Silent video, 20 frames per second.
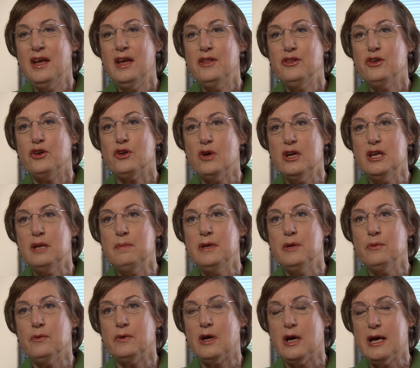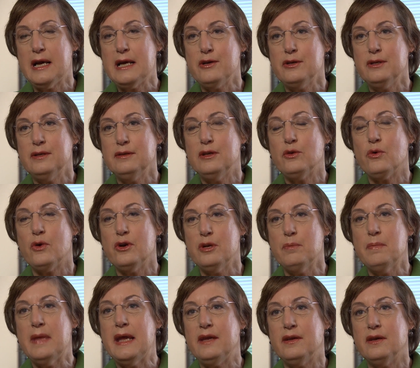that are going to be required in order to
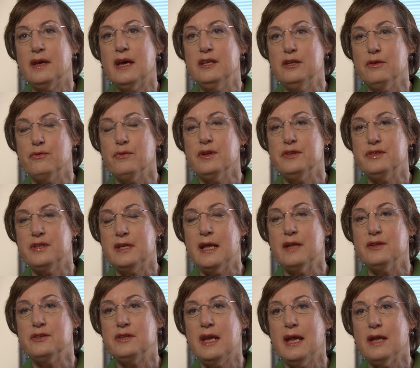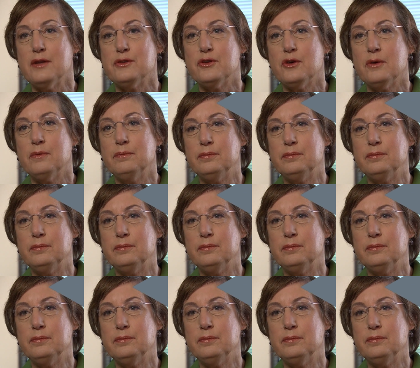make a difference against cancer.